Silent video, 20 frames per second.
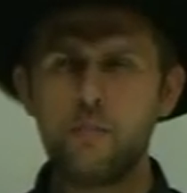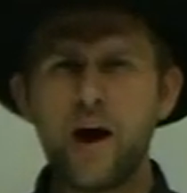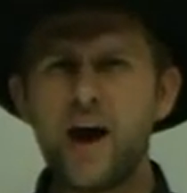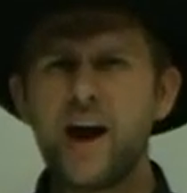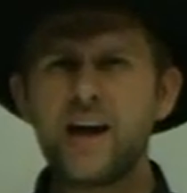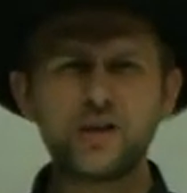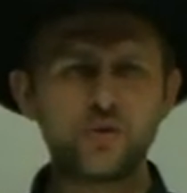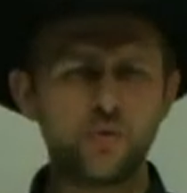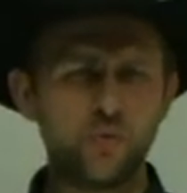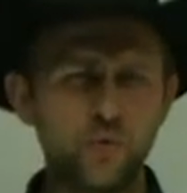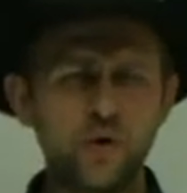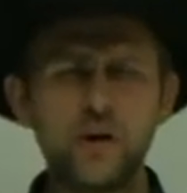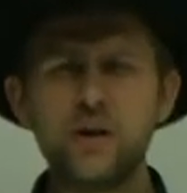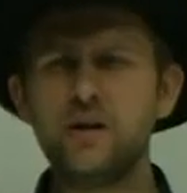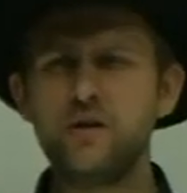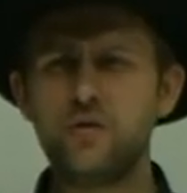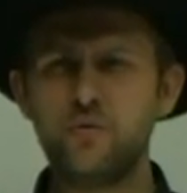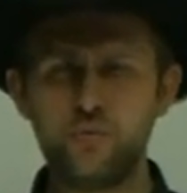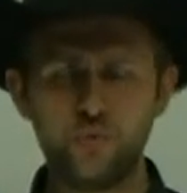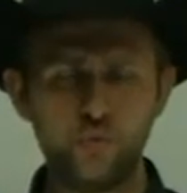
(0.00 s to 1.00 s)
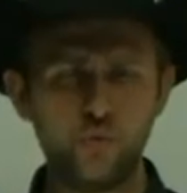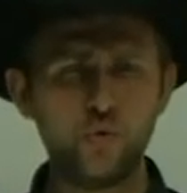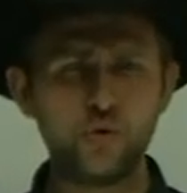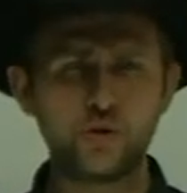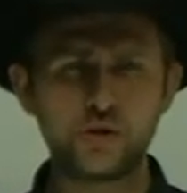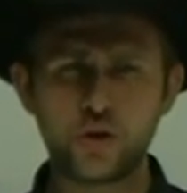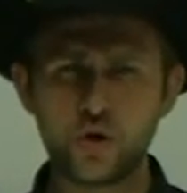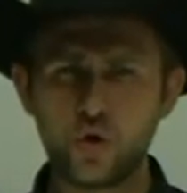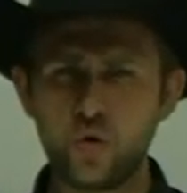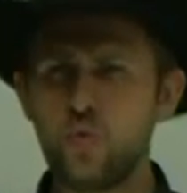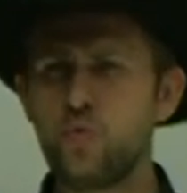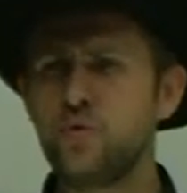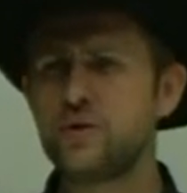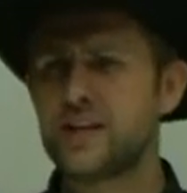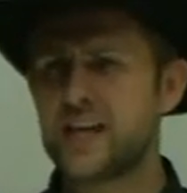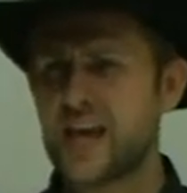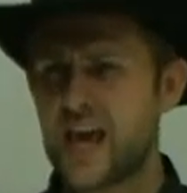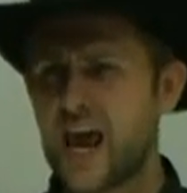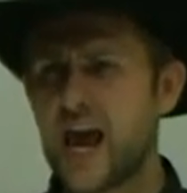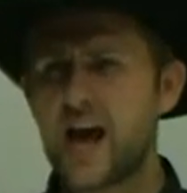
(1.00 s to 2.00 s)
So might, will, would,
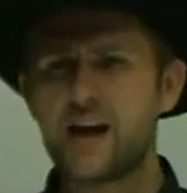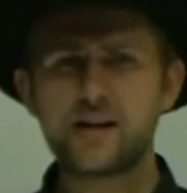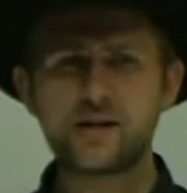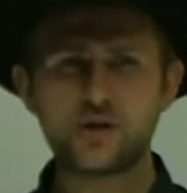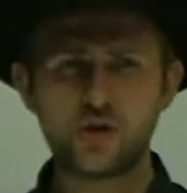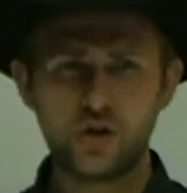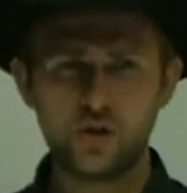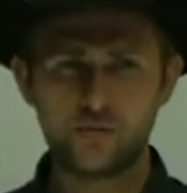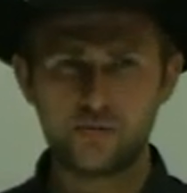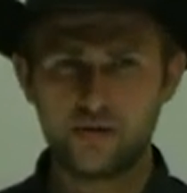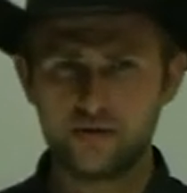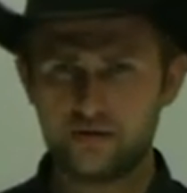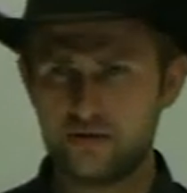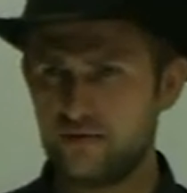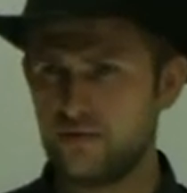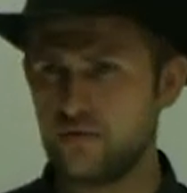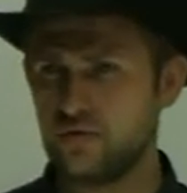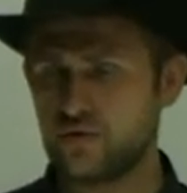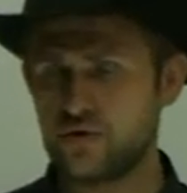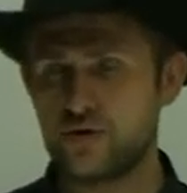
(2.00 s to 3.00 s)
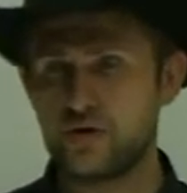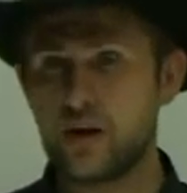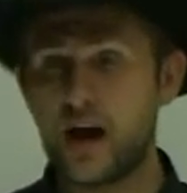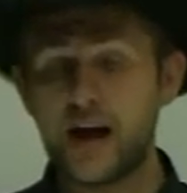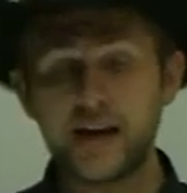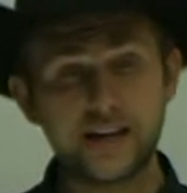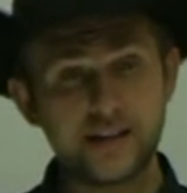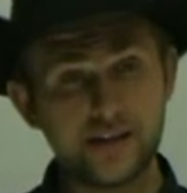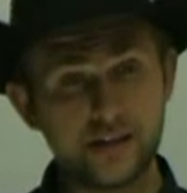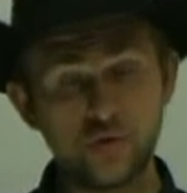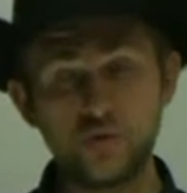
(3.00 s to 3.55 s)
could, can. It's all about the future.